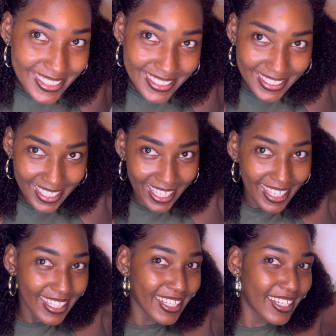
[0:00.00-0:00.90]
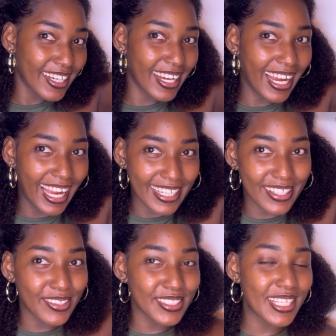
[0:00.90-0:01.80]
Like, I
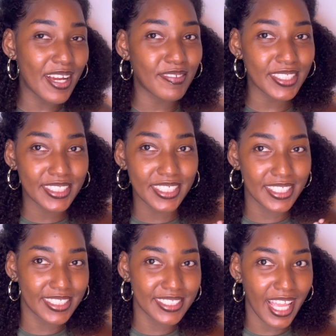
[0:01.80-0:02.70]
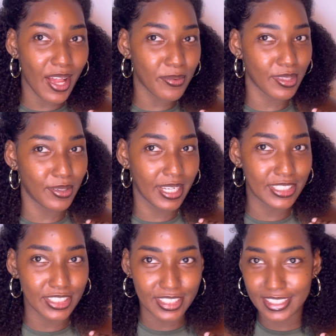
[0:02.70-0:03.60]
could never see this style without
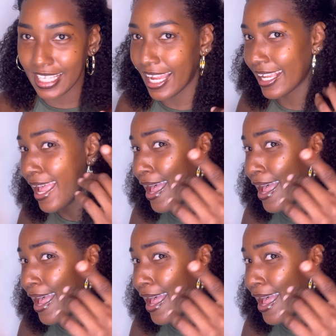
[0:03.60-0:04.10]
edges. Like